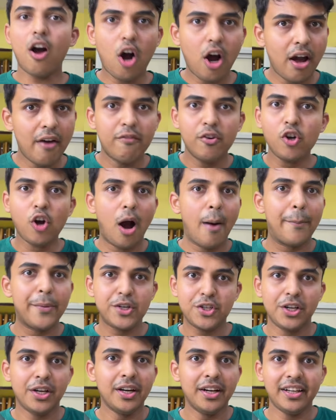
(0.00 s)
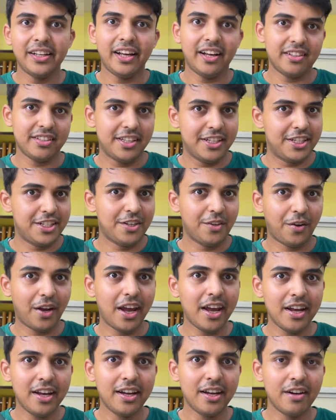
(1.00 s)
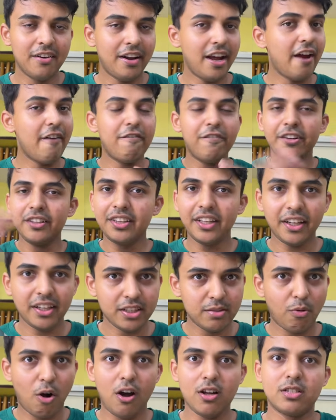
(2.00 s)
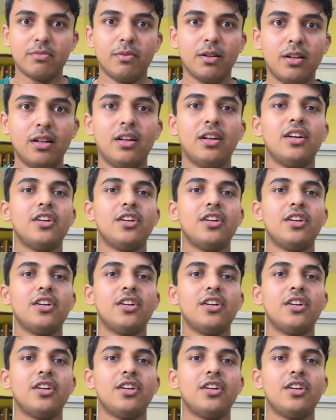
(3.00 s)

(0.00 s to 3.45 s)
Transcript: every opportunity exists, okay? Everything is possible.